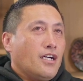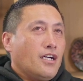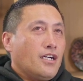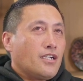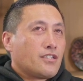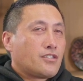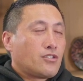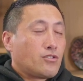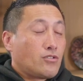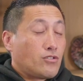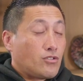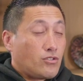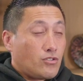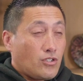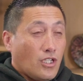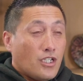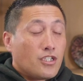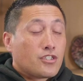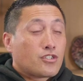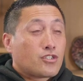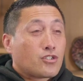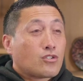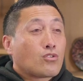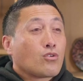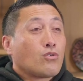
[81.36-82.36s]
I
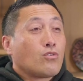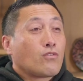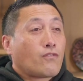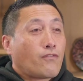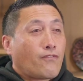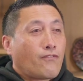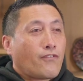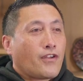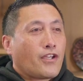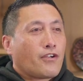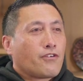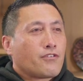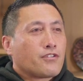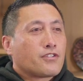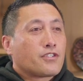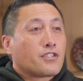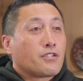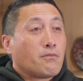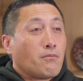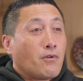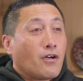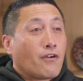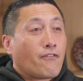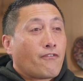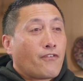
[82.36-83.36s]
installed fear
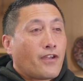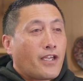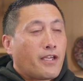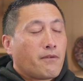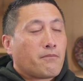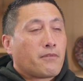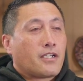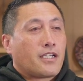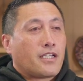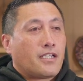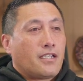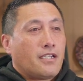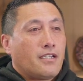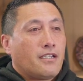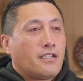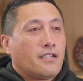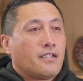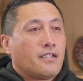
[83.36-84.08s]
into my family.